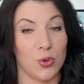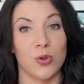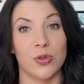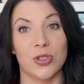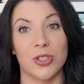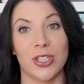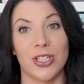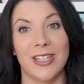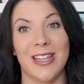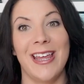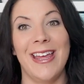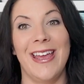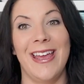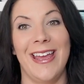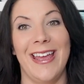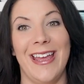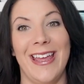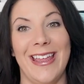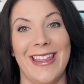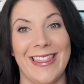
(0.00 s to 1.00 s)
older
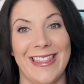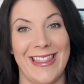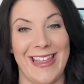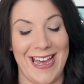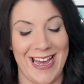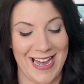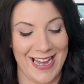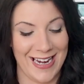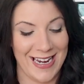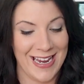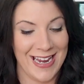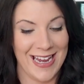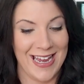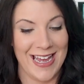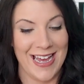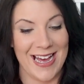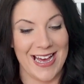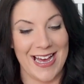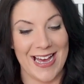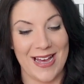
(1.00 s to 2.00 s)
than that.
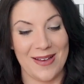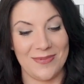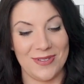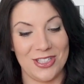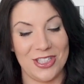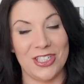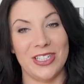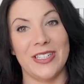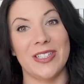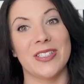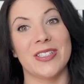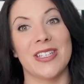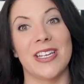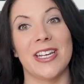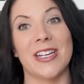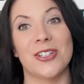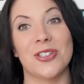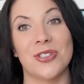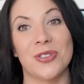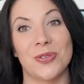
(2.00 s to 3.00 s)
She is
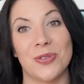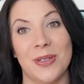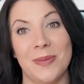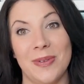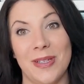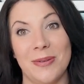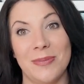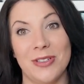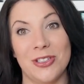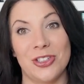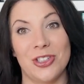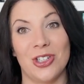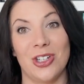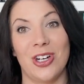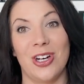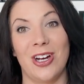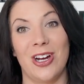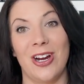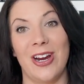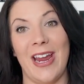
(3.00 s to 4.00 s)
extremely
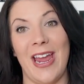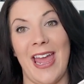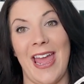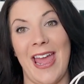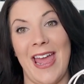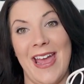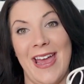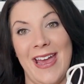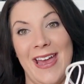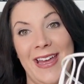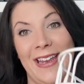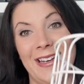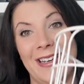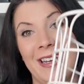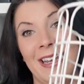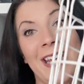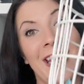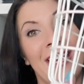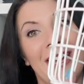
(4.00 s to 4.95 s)
mature, and